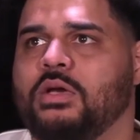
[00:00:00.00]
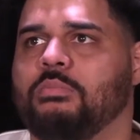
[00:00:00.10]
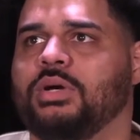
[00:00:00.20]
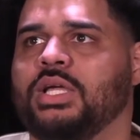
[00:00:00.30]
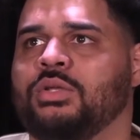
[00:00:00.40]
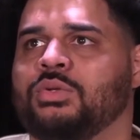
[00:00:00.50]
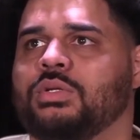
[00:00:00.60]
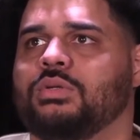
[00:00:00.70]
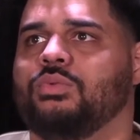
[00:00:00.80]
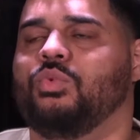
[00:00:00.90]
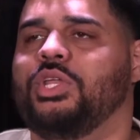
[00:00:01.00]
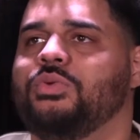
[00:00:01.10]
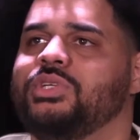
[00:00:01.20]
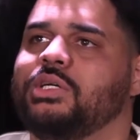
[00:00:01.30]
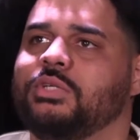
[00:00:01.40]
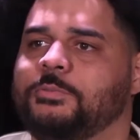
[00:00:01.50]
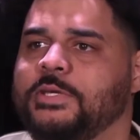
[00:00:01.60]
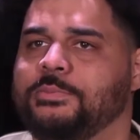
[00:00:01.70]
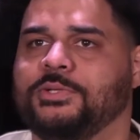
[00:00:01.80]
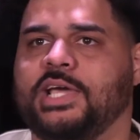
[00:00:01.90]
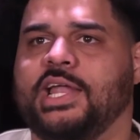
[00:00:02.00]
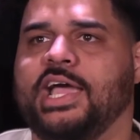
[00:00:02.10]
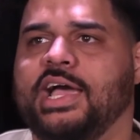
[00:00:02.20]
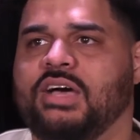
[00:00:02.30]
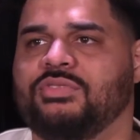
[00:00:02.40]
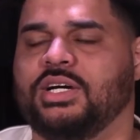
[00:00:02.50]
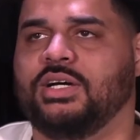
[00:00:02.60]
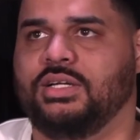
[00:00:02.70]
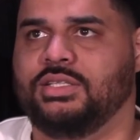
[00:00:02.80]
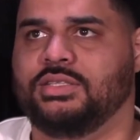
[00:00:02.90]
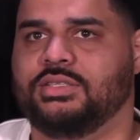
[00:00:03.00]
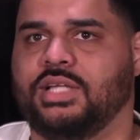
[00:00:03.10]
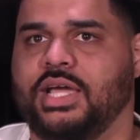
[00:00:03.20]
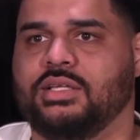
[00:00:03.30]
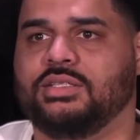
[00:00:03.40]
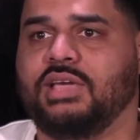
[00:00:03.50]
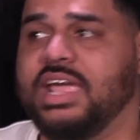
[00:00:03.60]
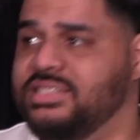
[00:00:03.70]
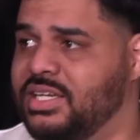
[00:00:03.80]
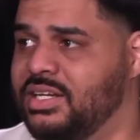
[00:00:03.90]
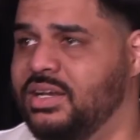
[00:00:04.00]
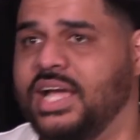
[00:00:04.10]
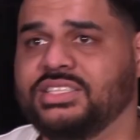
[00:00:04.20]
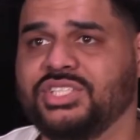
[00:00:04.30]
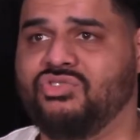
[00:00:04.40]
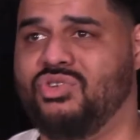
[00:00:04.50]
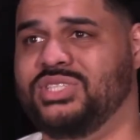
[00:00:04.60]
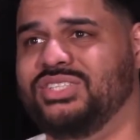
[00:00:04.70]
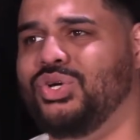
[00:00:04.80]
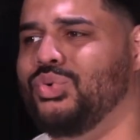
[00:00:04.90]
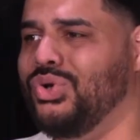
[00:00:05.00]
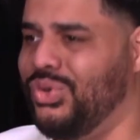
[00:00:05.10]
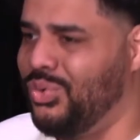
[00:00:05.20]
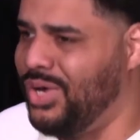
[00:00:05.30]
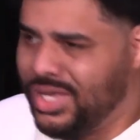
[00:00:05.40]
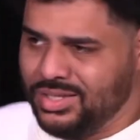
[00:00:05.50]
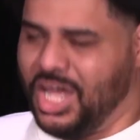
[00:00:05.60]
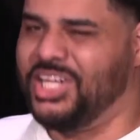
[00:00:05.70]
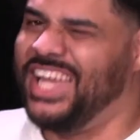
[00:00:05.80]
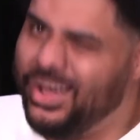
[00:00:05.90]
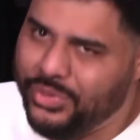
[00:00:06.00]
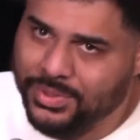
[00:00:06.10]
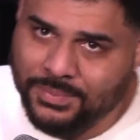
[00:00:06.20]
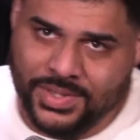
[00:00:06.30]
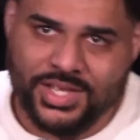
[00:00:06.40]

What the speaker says: But when you deal with people that have like 18 and 19-year-olds that don't know their way, allow them.